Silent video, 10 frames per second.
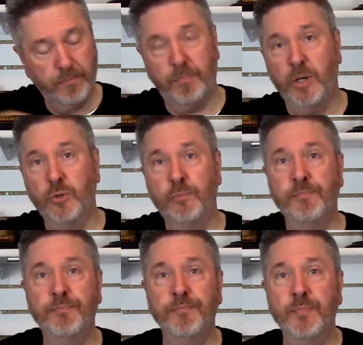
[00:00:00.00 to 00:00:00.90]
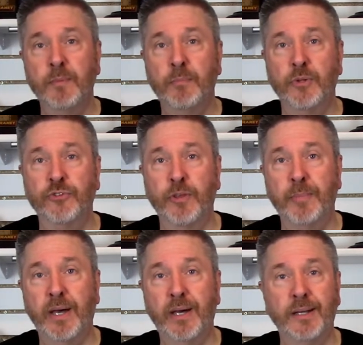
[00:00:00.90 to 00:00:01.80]
Boom. Put
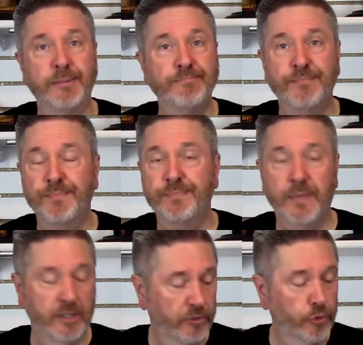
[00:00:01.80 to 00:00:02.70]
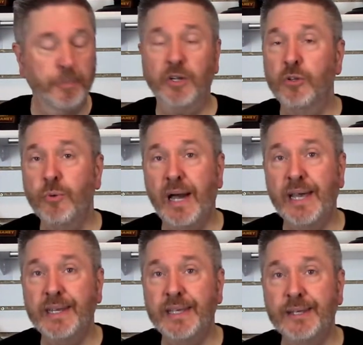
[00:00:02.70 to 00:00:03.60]
some super glue
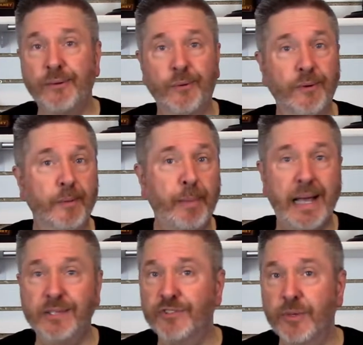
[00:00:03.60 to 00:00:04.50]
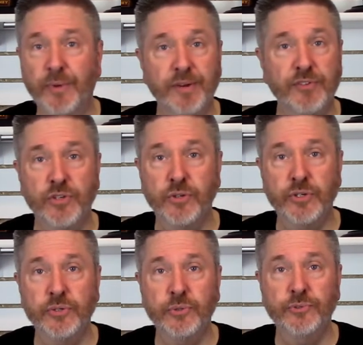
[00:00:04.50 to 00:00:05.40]
on it or epoxy, whatever you
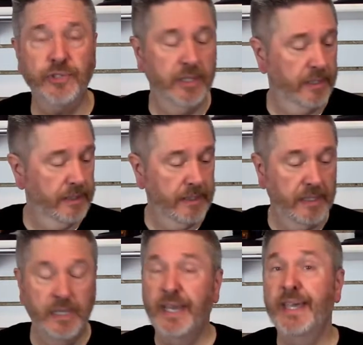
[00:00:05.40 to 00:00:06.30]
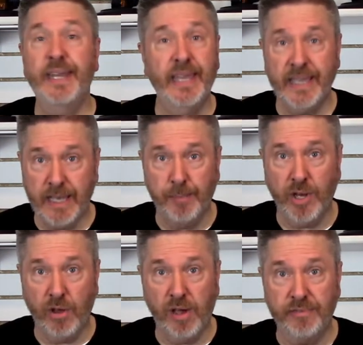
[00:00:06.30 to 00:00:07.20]
use. It ain't coming
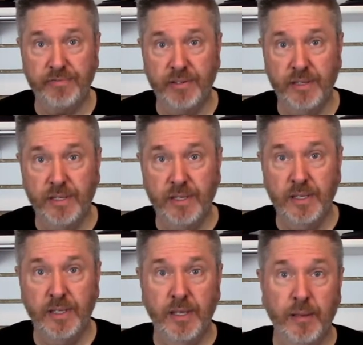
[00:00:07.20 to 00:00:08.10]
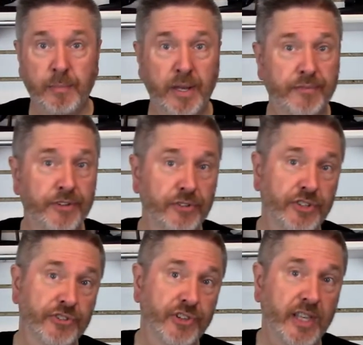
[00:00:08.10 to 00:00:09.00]
off. But if you're
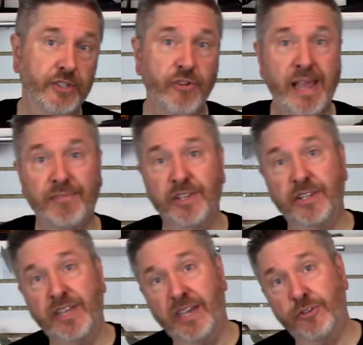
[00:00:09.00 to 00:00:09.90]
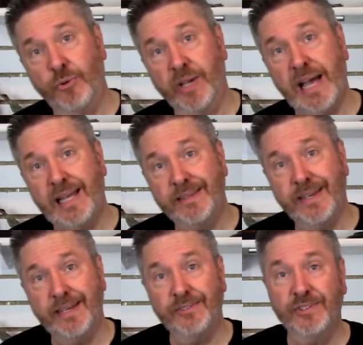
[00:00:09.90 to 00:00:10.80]
just like traveling to take it to a
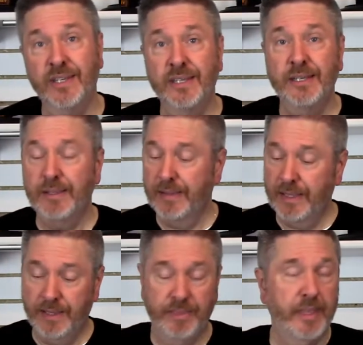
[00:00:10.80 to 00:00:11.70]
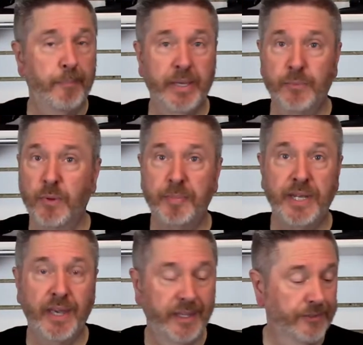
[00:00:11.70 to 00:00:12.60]
contest, the pin would be
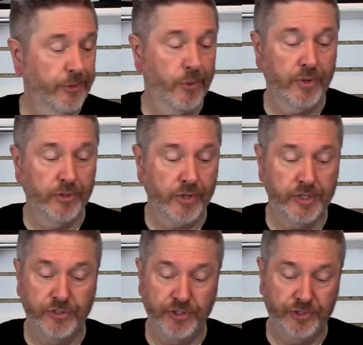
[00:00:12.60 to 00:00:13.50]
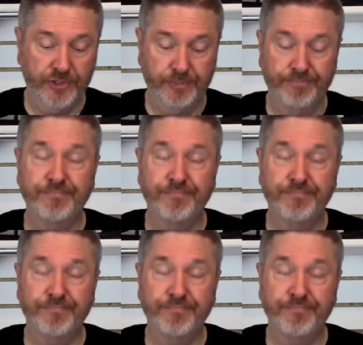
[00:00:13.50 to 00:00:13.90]
nice, or you can just